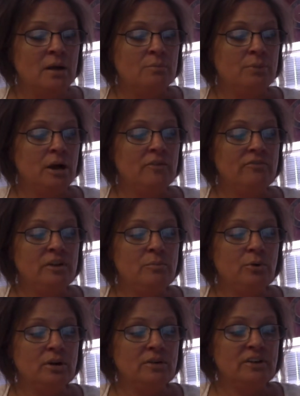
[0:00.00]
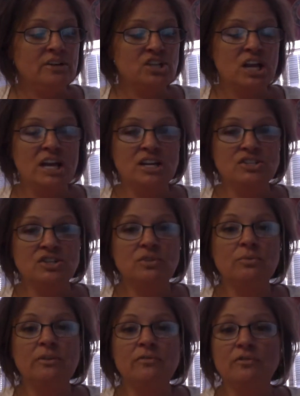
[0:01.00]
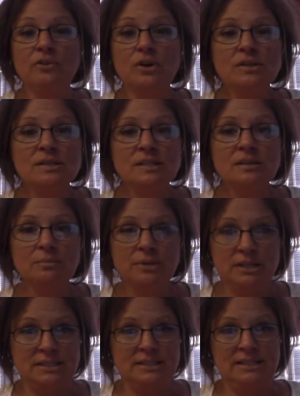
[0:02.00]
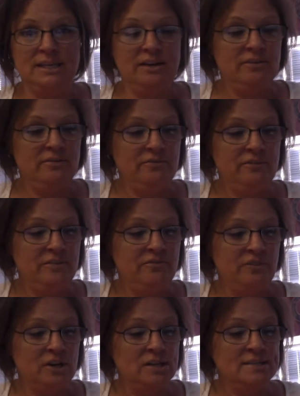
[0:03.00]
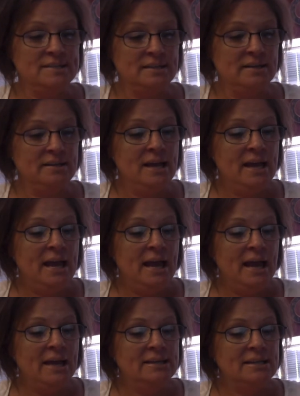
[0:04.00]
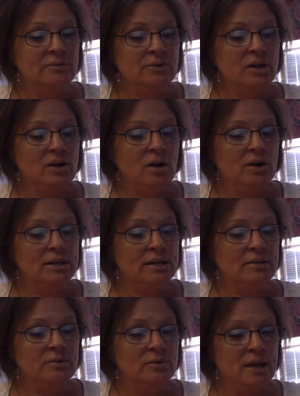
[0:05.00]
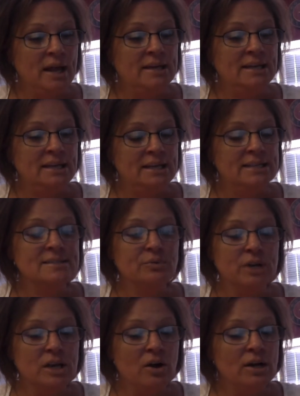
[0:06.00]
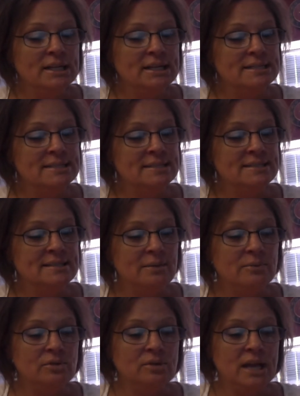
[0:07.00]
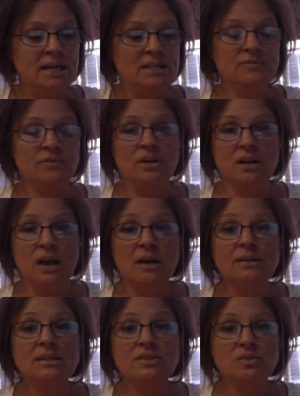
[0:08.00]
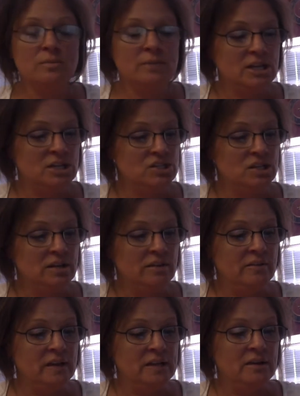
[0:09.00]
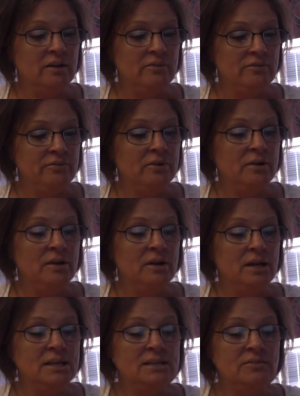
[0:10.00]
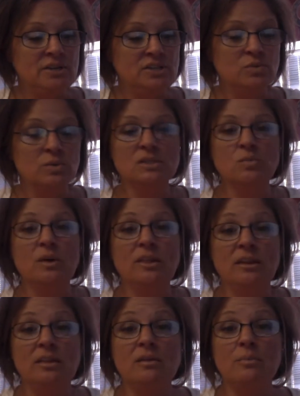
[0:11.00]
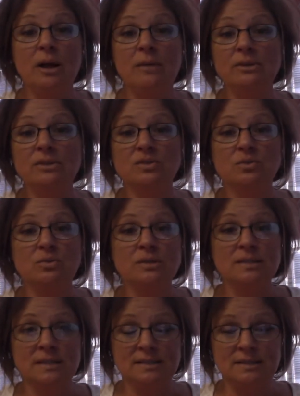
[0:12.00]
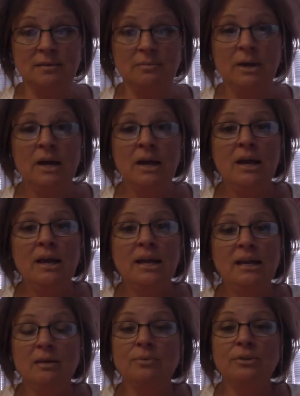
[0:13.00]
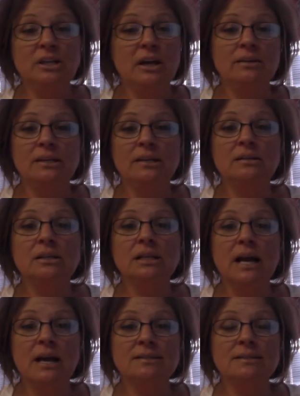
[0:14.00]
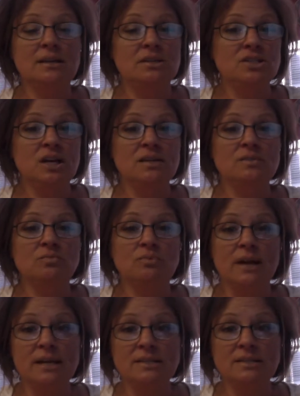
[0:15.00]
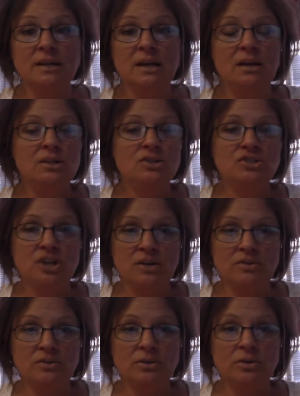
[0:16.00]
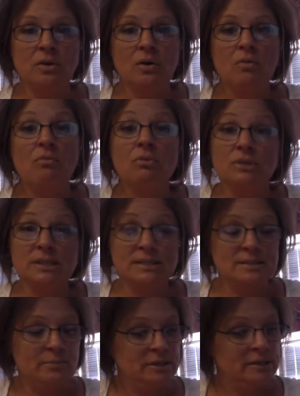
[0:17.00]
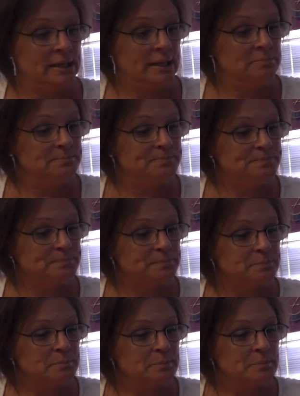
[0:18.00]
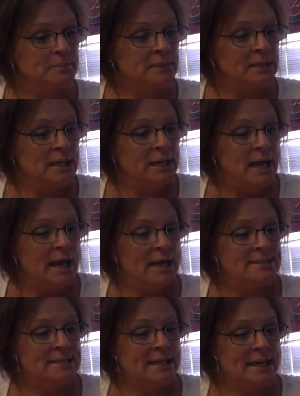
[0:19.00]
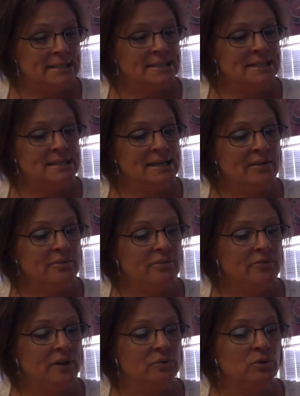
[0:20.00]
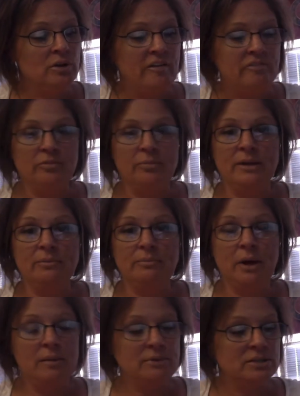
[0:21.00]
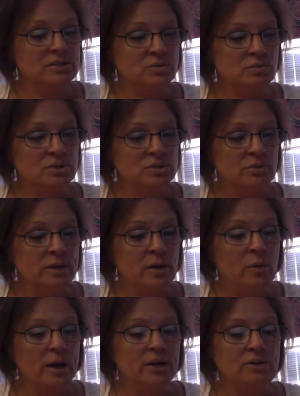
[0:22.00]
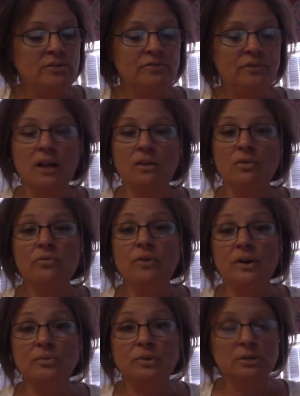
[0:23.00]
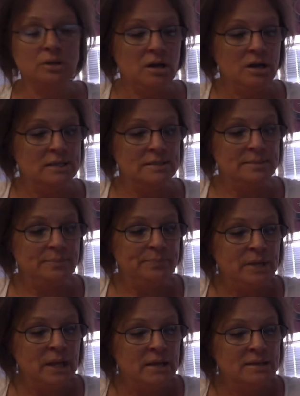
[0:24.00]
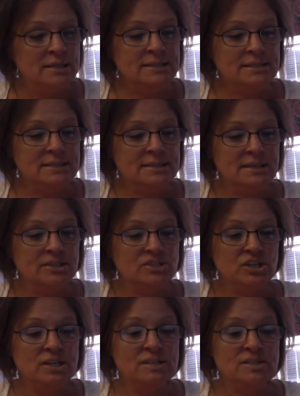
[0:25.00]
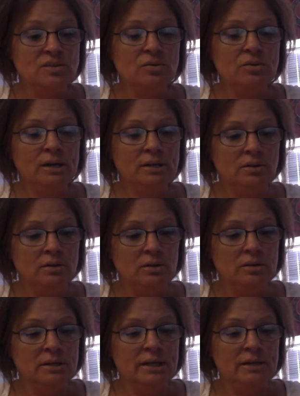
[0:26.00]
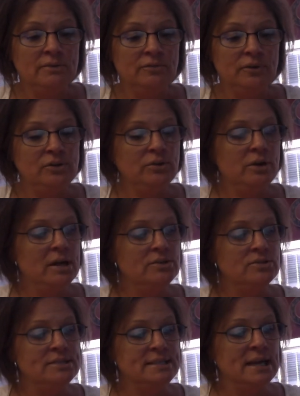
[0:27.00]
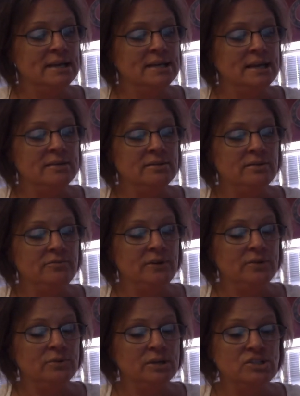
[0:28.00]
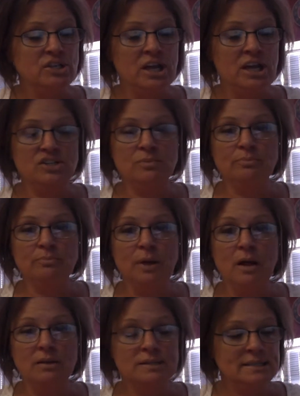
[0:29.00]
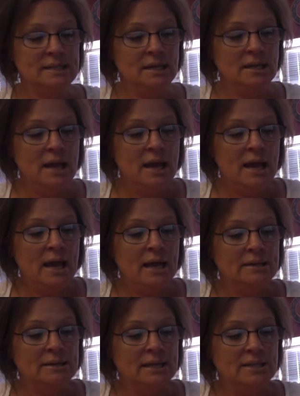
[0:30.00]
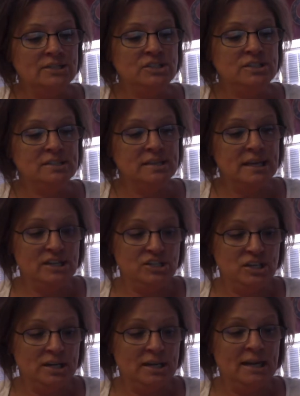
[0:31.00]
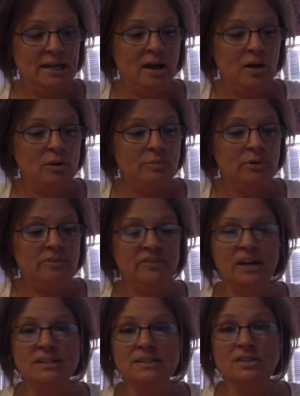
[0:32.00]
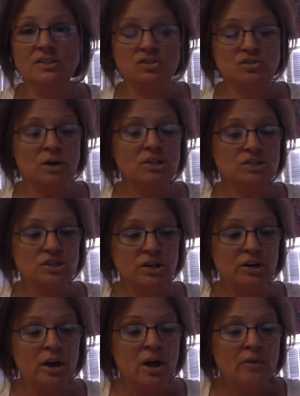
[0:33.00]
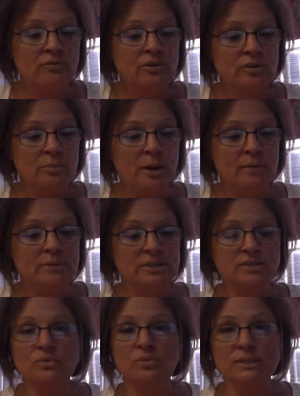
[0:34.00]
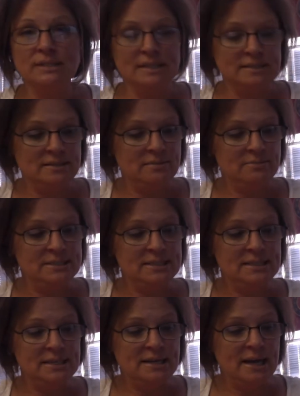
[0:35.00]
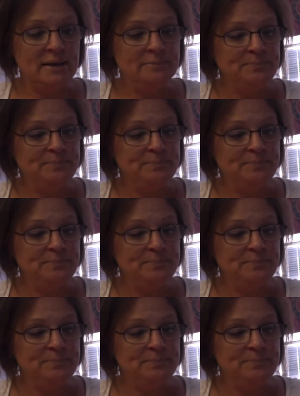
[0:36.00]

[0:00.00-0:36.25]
Brown v. Board of Education reversed Plessy v. Ferguson, and it is regarded as a seminal case for non-discrimination of individuals within the public school system in a protected class such as race, gender, or disability. As an entity of the federal government, public schools are required to follow federal laws. This distinction is critical in further understanding the federal education policy and legislation and how it provides the structure for the public school systems today.